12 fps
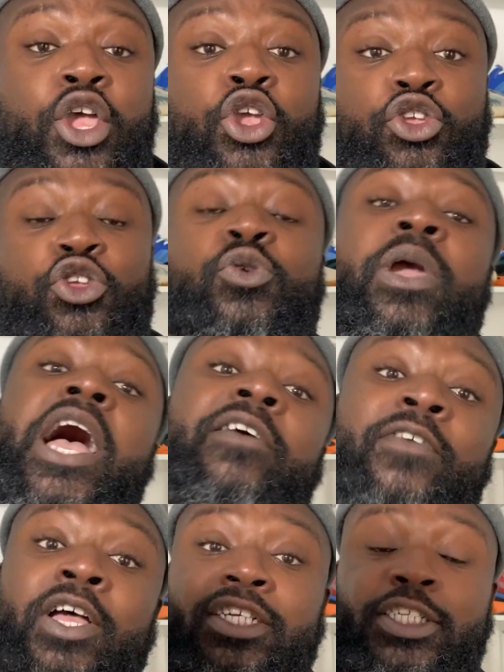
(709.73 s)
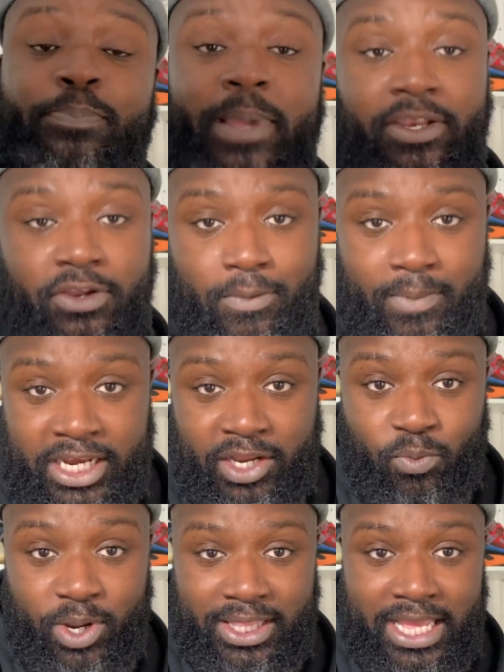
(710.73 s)
You have spent your money
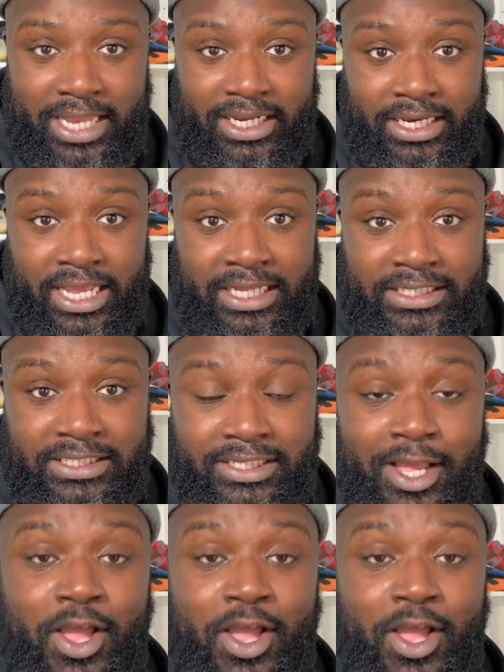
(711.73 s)
with Adidas,